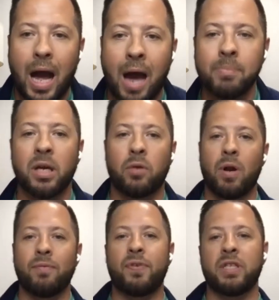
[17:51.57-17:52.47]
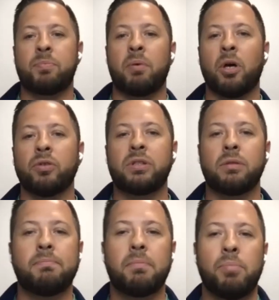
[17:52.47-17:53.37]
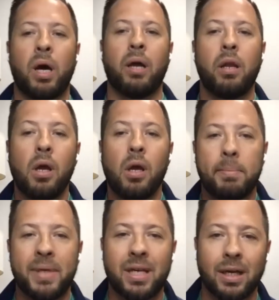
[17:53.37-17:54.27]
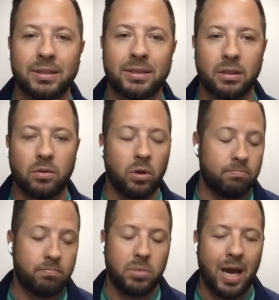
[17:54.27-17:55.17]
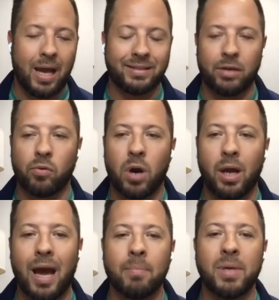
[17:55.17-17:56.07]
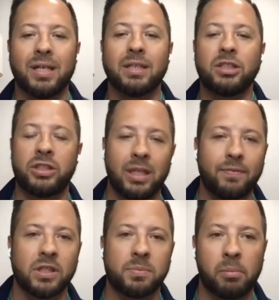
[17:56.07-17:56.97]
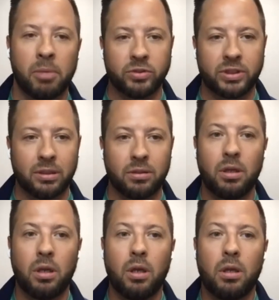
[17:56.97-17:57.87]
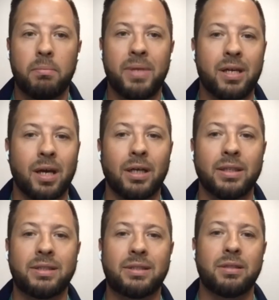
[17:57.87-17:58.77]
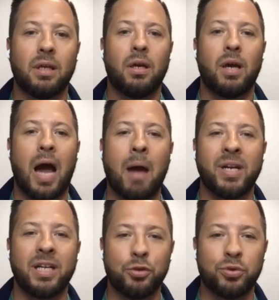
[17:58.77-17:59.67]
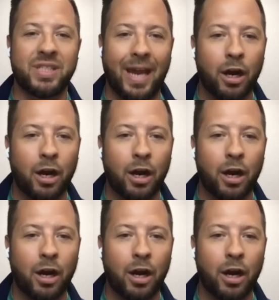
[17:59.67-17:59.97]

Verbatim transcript: I'm going to run for this promotion, but because, or I say run, I'm going to achieve this promotion because I'm going to use the